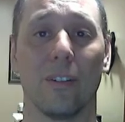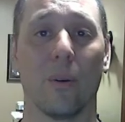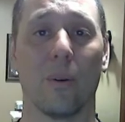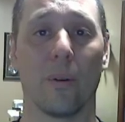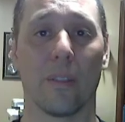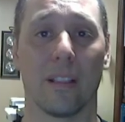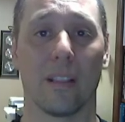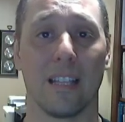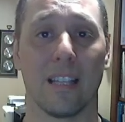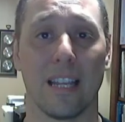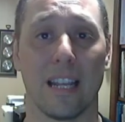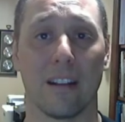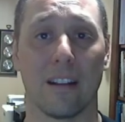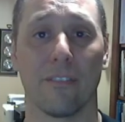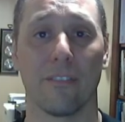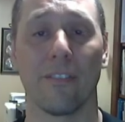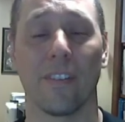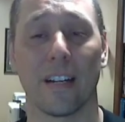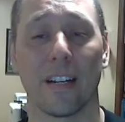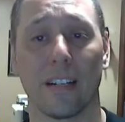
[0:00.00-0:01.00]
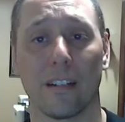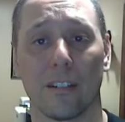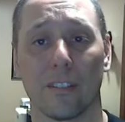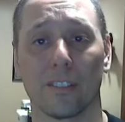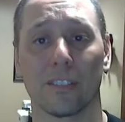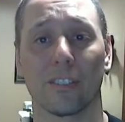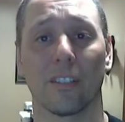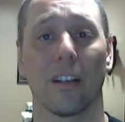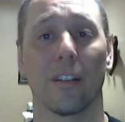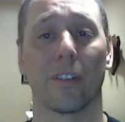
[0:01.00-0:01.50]
or the LAN
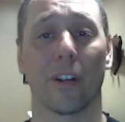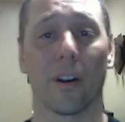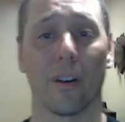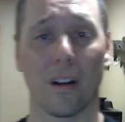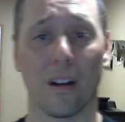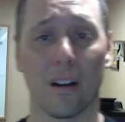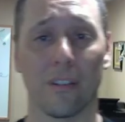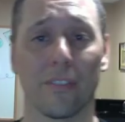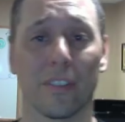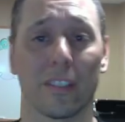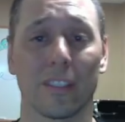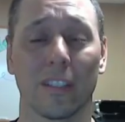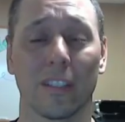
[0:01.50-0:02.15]
files of your office,